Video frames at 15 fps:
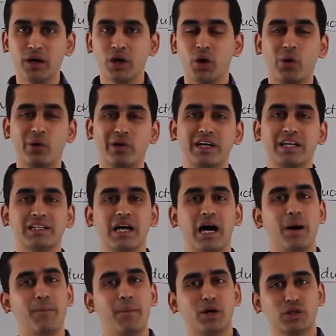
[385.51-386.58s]
only the
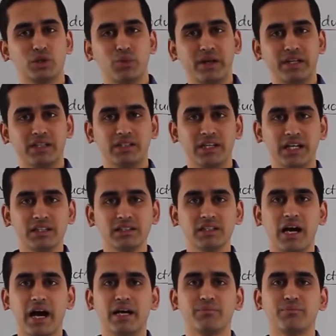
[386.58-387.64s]
amounts will change
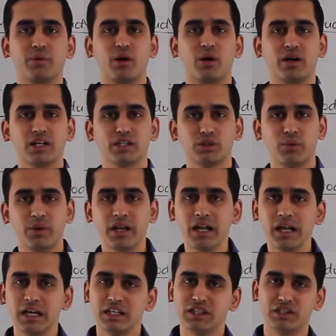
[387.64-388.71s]
and products will
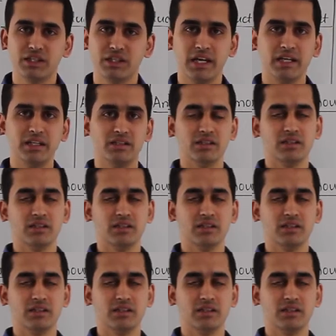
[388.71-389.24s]
change.